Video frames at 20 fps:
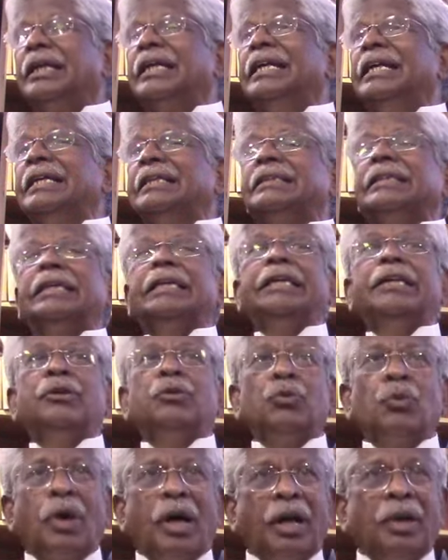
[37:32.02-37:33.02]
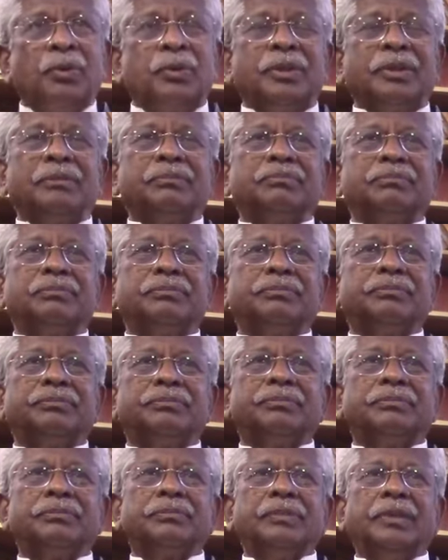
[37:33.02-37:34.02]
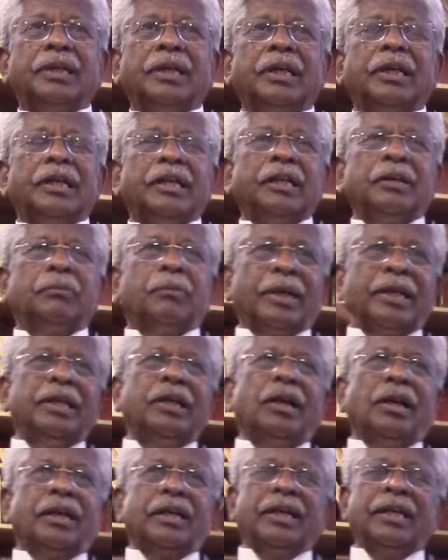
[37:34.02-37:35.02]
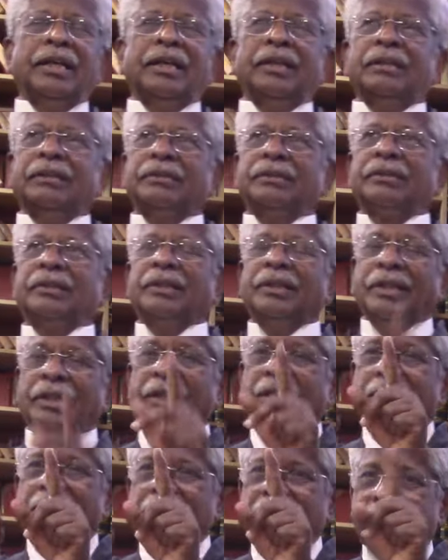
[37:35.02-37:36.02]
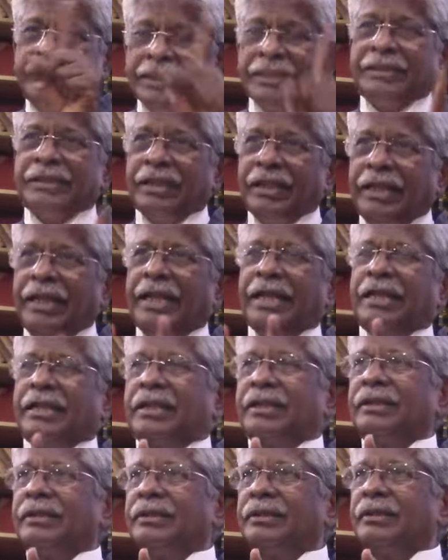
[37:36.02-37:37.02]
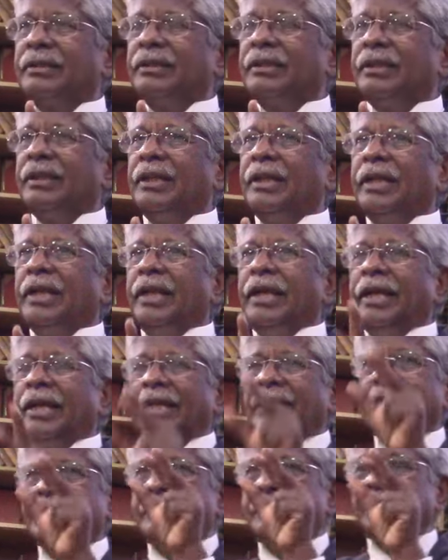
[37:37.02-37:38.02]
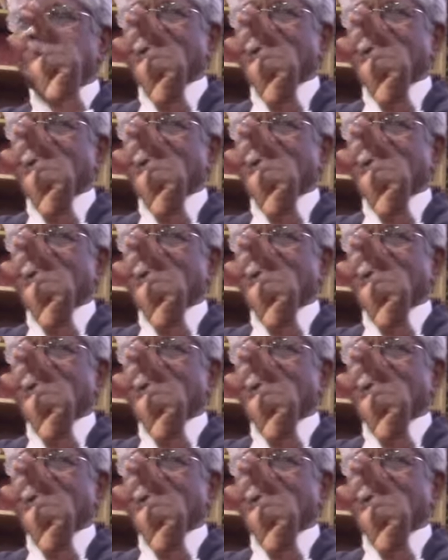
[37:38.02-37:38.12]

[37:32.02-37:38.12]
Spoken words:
is involved in money laundering. This link is